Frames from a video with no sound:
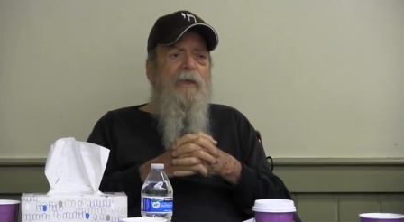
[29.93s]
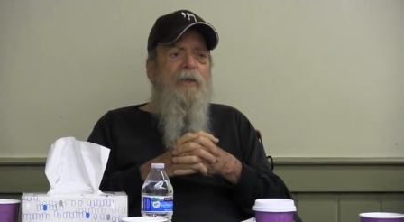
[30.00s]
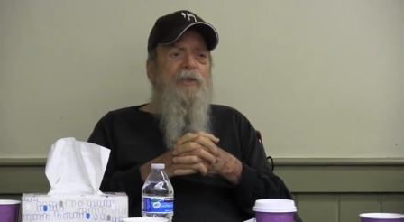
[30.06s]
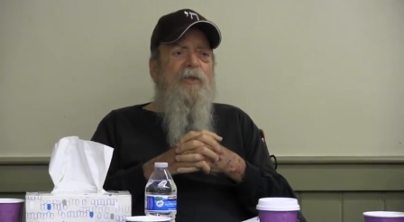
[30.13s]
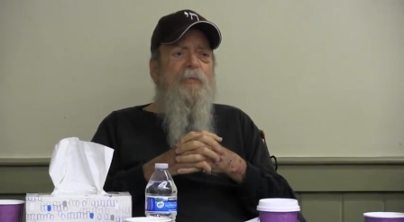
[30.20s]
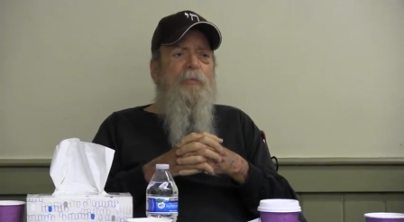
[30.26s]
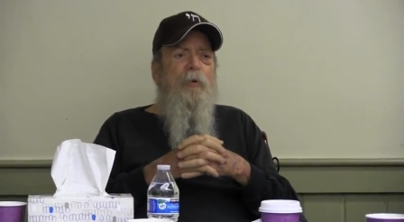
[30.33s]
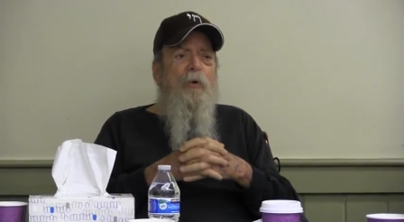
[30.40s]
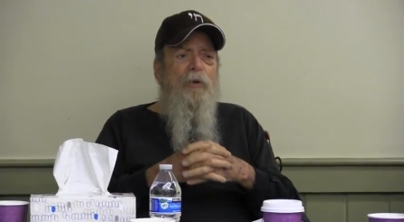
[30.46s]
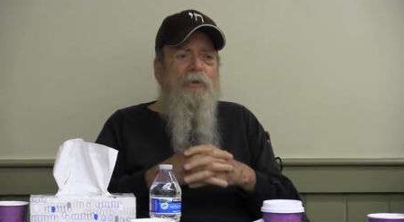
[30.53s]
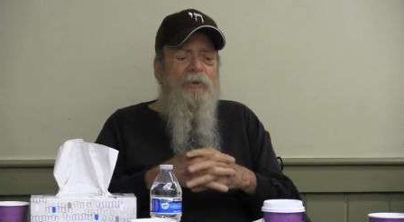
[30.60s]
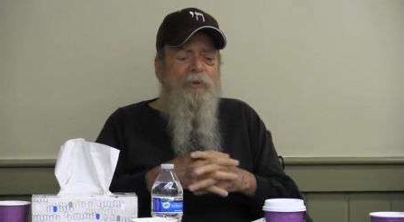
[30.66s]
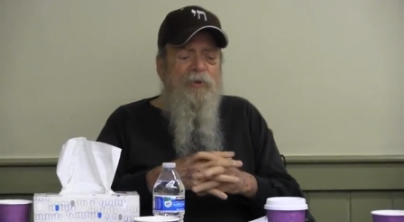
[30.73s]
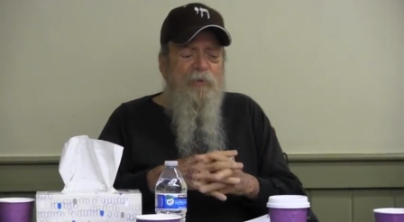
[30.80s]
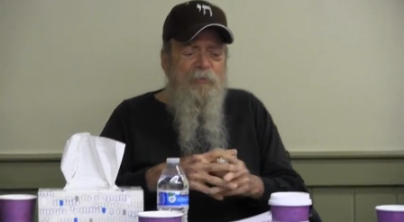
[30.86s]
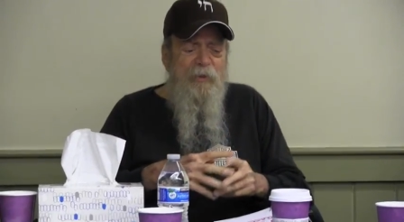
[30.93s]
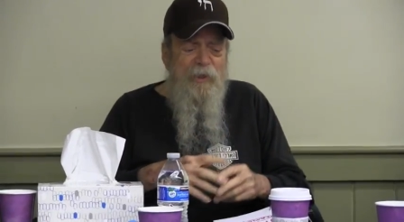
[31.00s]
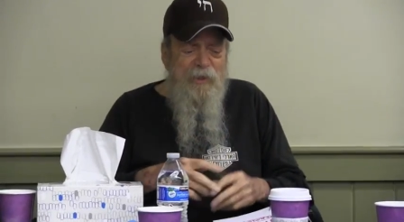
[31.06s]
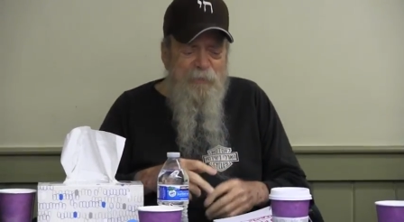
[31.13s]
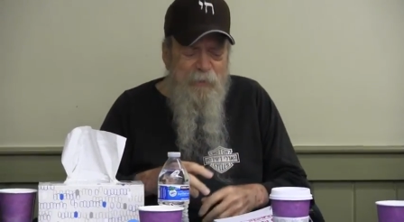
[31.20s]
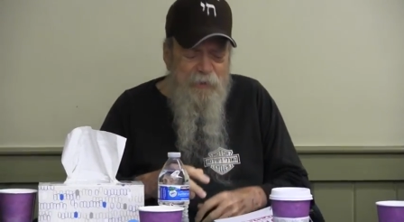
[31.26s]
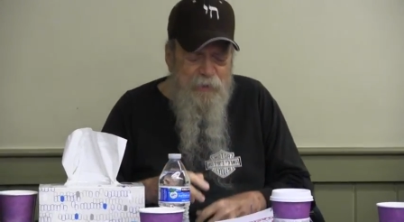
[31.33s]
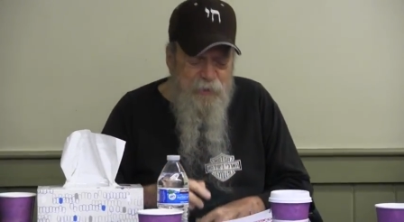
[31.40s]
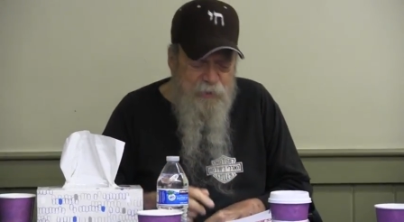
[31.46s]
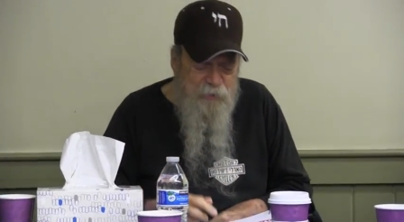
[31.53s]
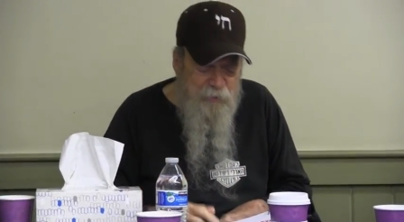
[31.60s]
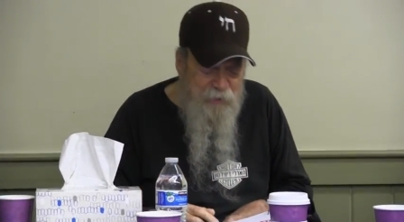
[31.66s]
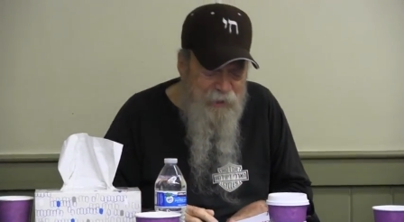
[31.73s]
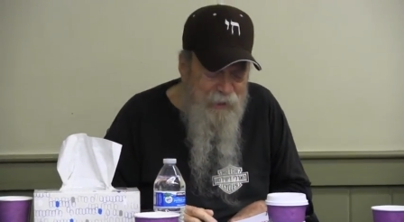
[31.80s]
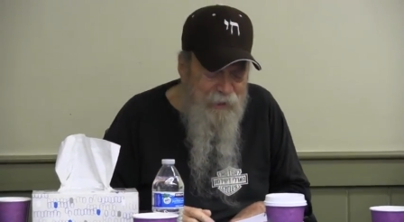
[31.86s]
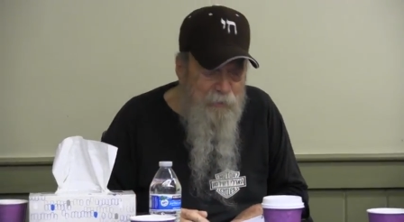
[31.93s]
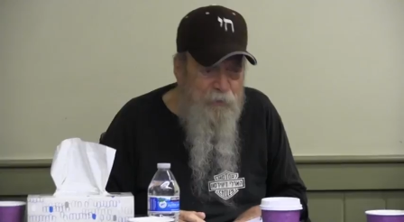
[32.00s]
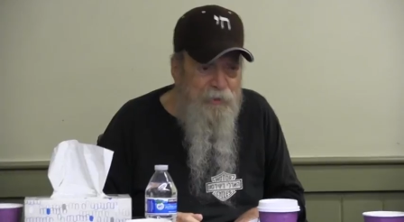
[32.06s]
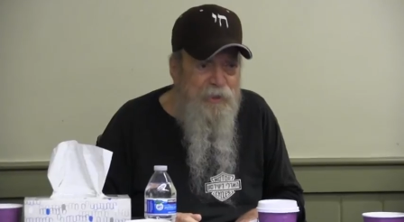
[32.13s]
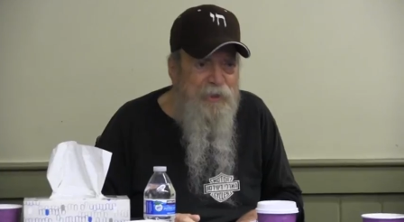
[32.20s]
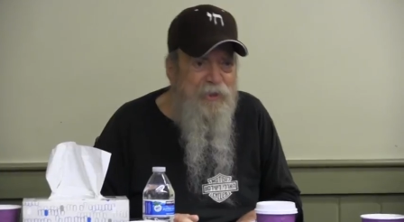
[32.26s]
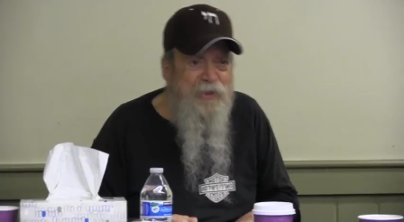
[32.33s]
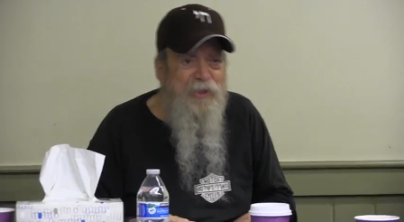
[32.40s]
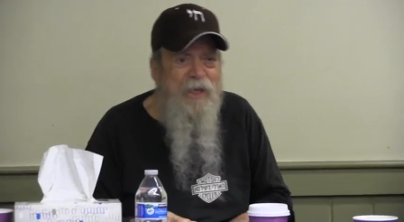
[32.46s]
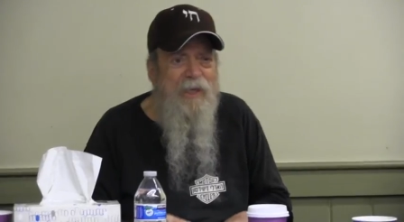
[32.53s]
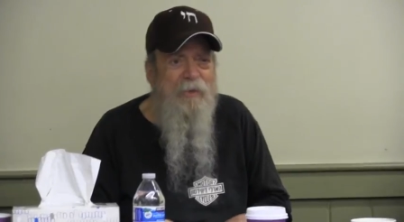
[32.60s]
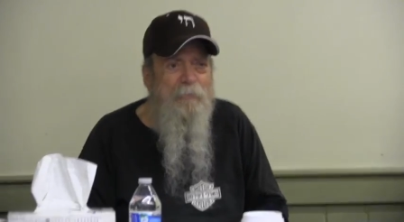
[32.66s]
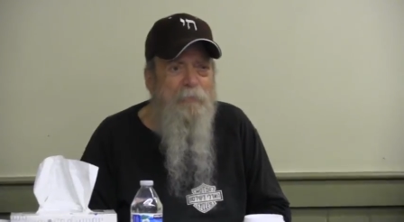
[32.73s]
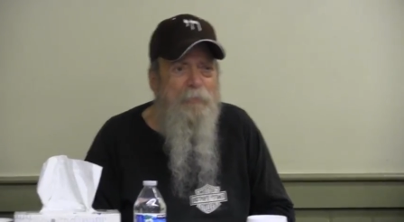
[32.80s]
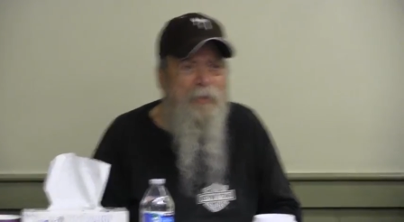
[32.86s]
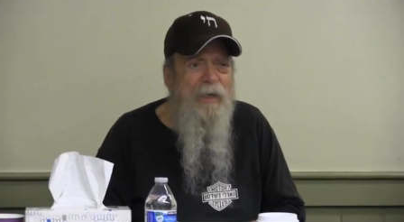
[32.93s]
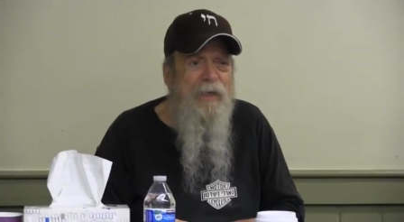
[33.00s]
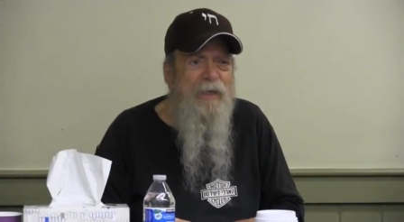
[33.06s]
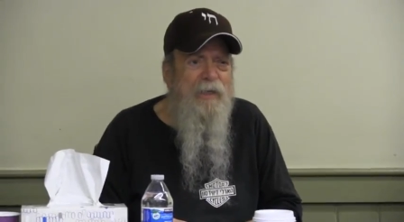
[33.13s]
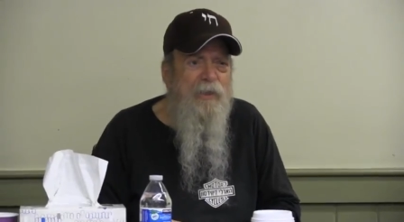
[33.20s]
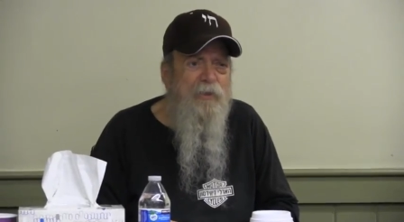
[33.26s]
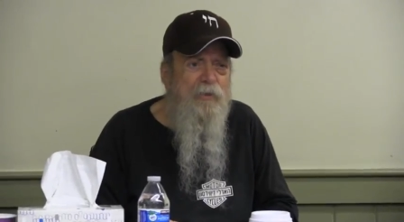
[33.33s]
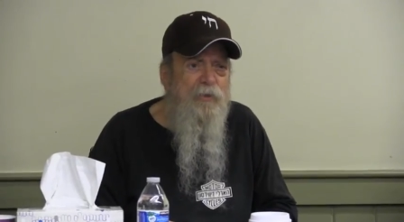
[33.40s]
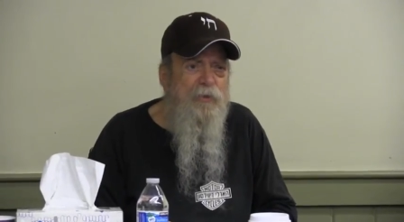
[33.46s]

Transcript: It's important to be as much as you can on the same page.